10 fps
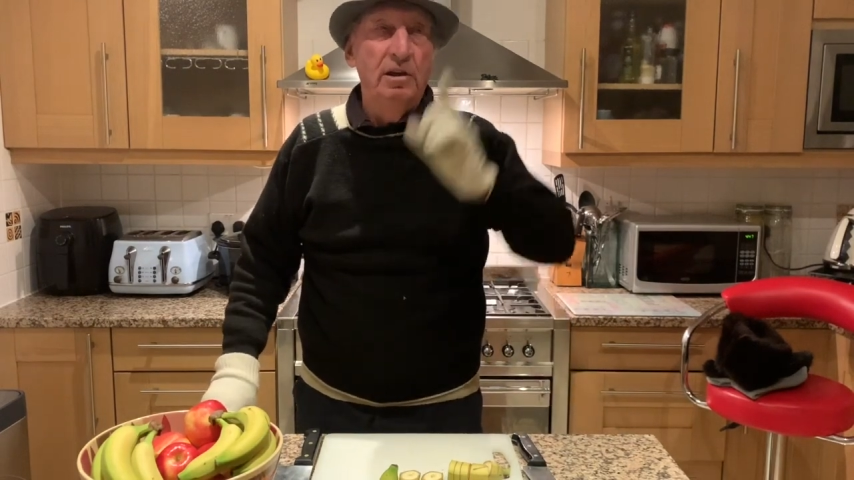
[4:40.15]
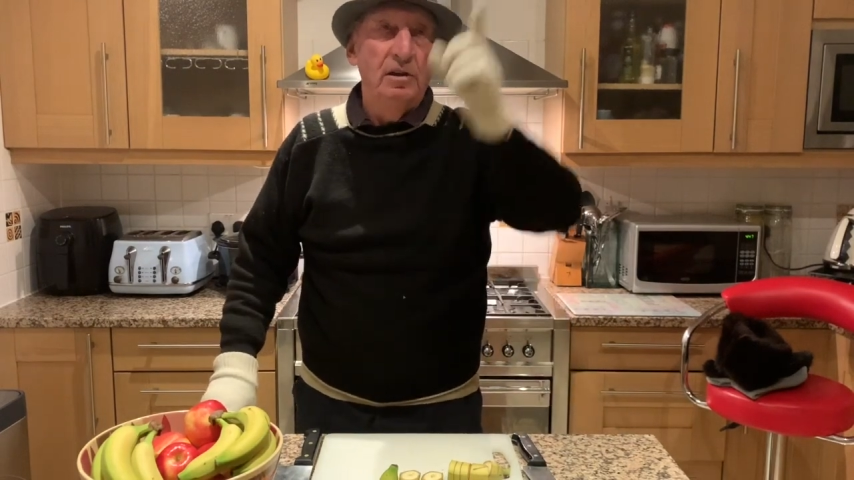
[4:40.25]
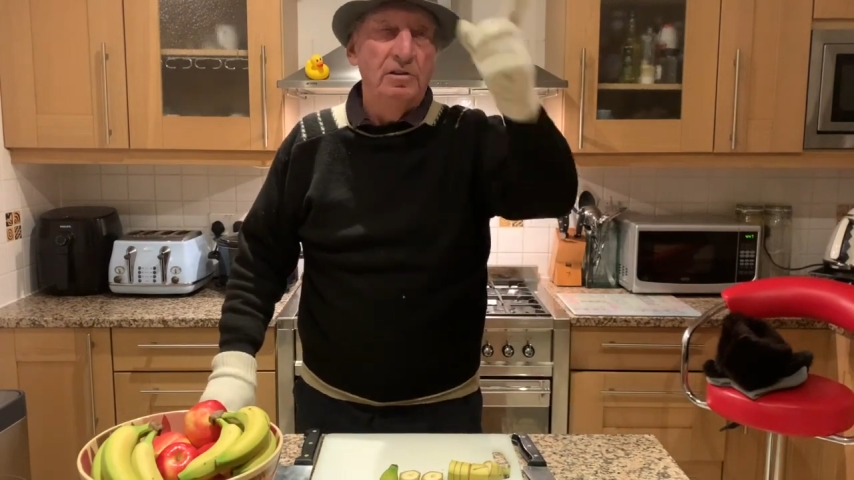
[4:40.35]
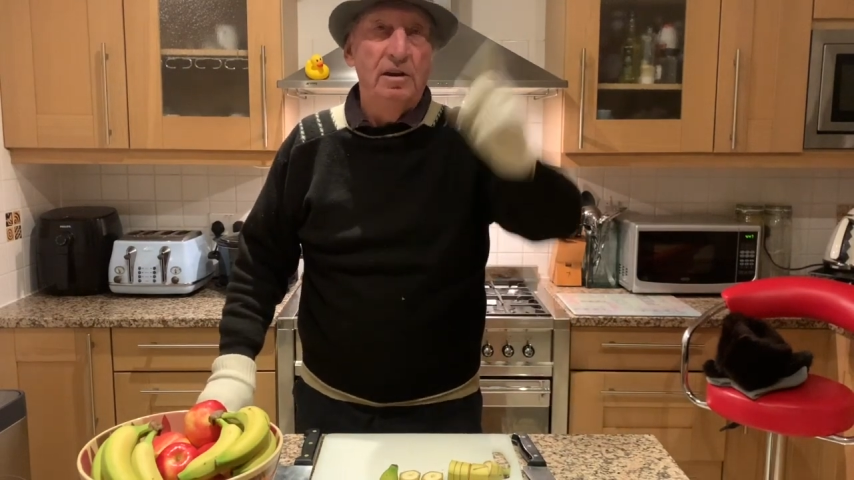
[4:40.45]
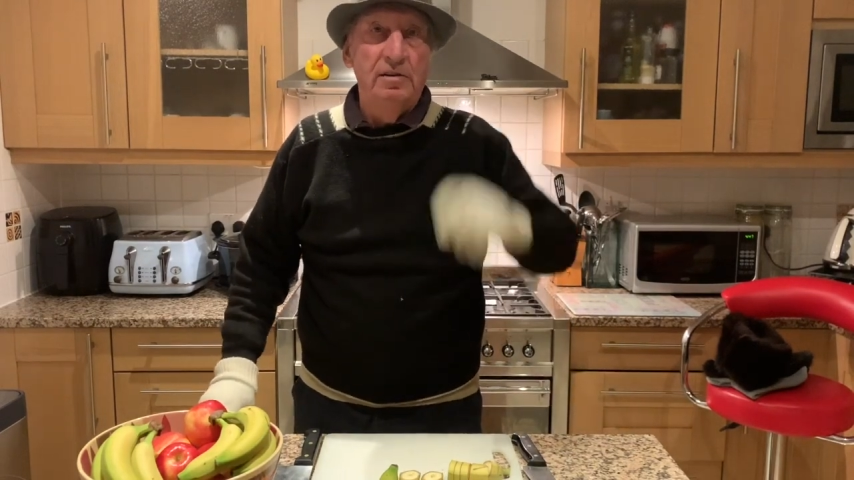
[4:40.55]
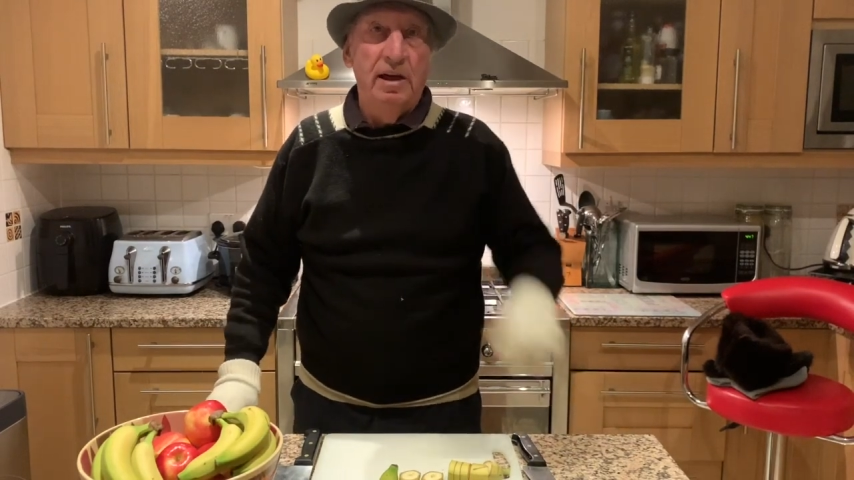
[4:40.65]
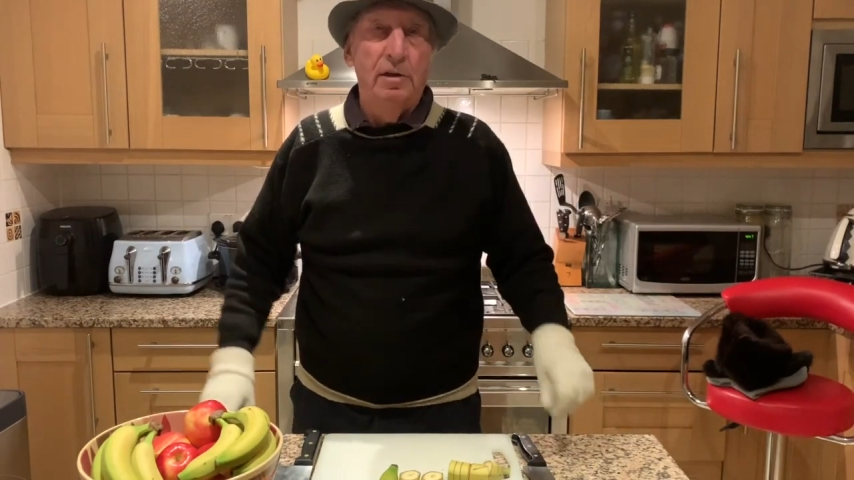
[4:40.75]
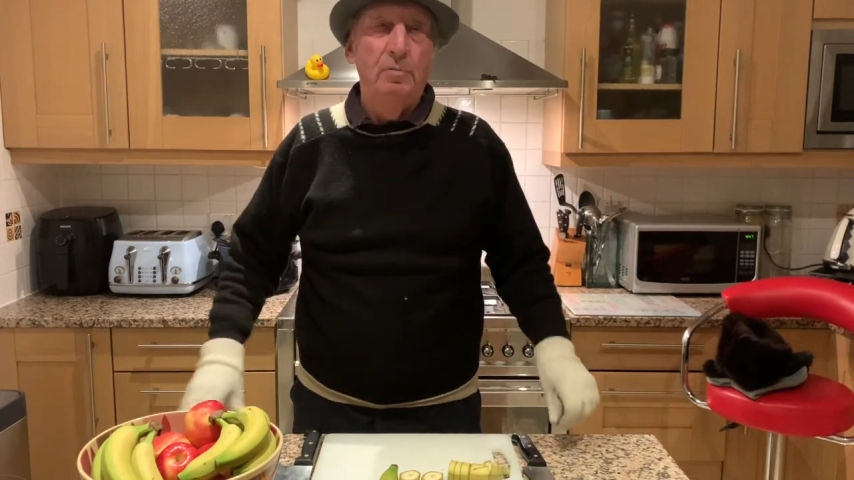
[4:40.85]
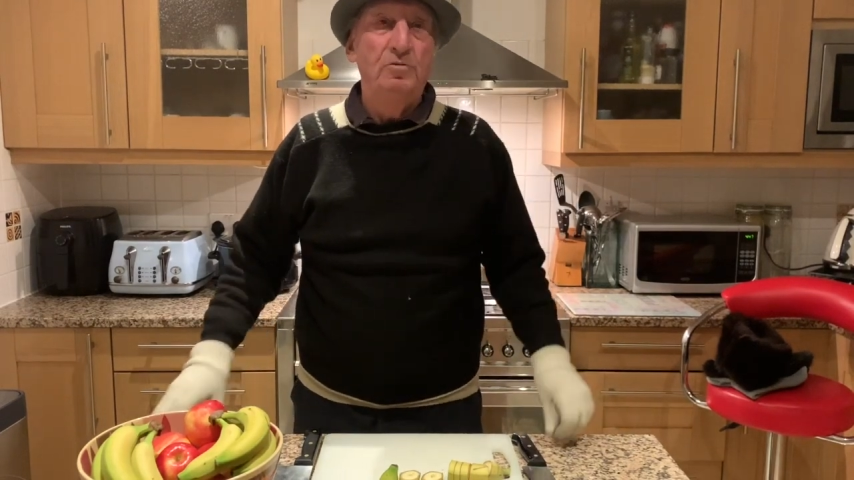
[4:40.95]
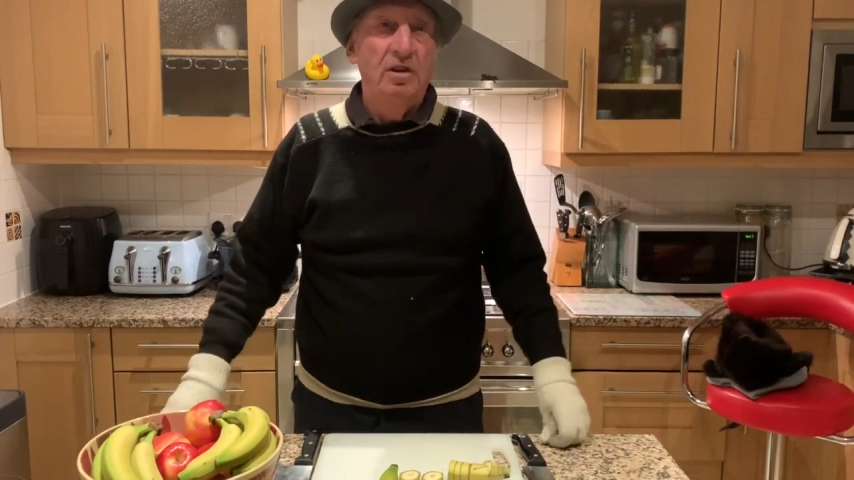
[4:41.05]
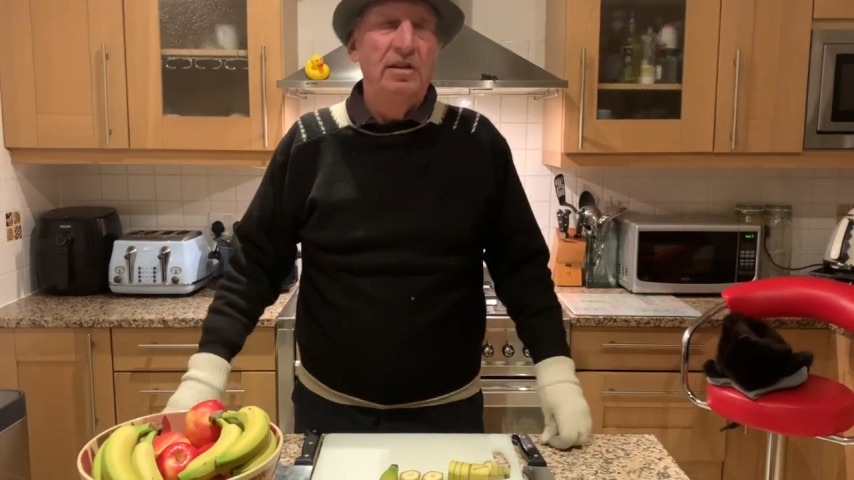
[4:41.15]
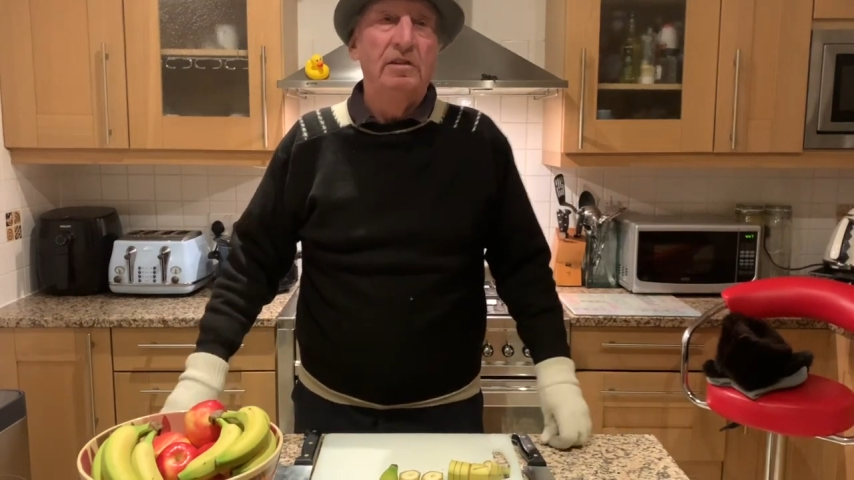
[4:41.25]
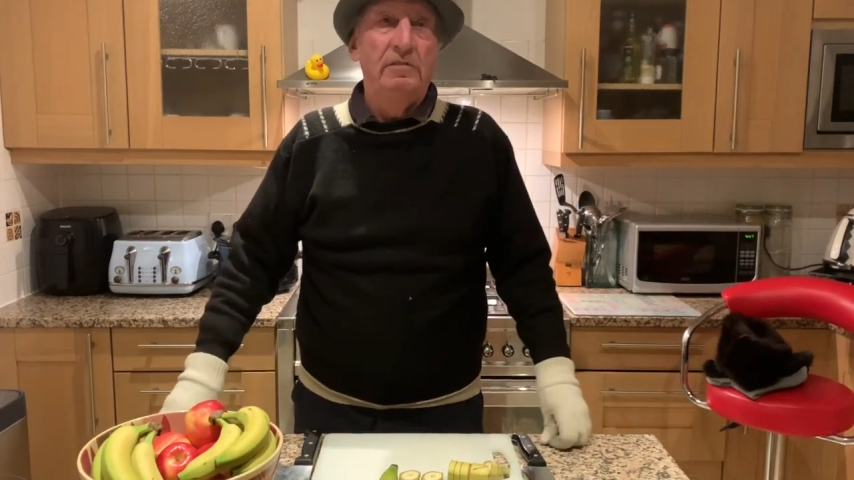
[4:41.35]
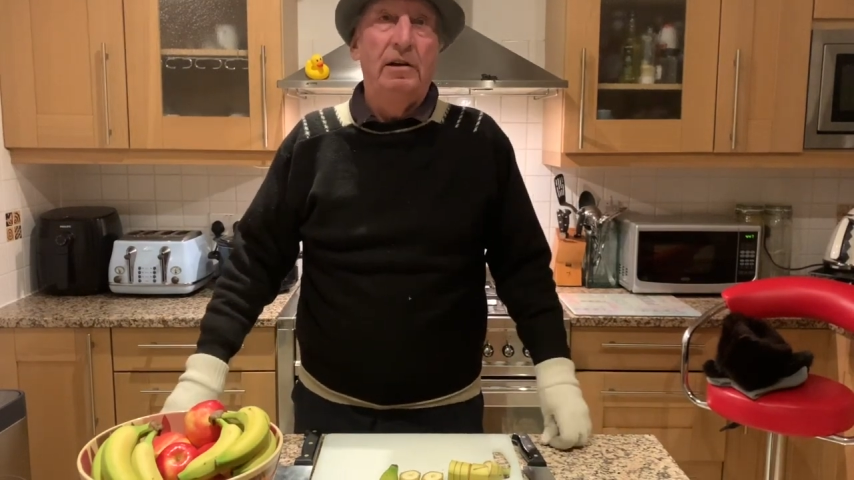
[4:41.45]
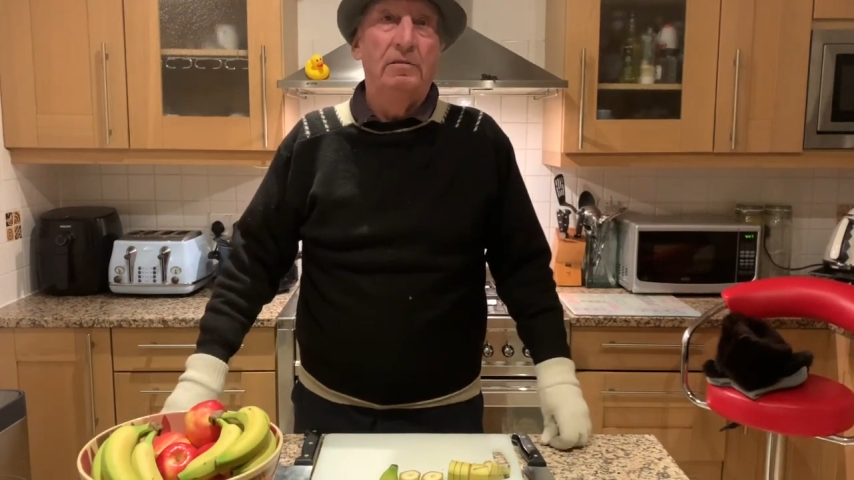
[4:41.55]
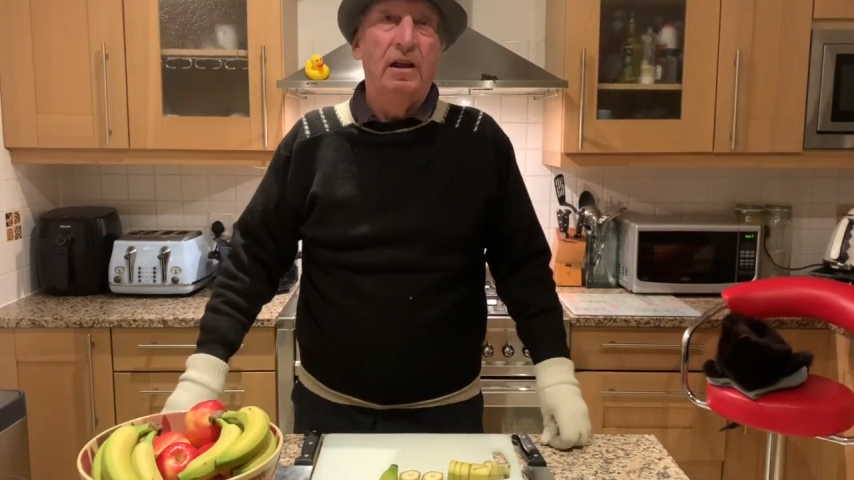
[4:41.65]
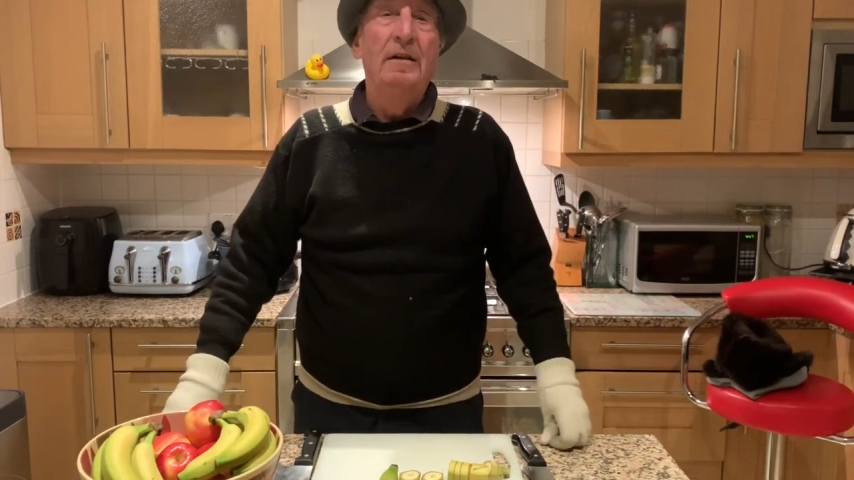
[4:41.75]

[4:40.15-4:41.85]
a tic-tac who was in the crowd.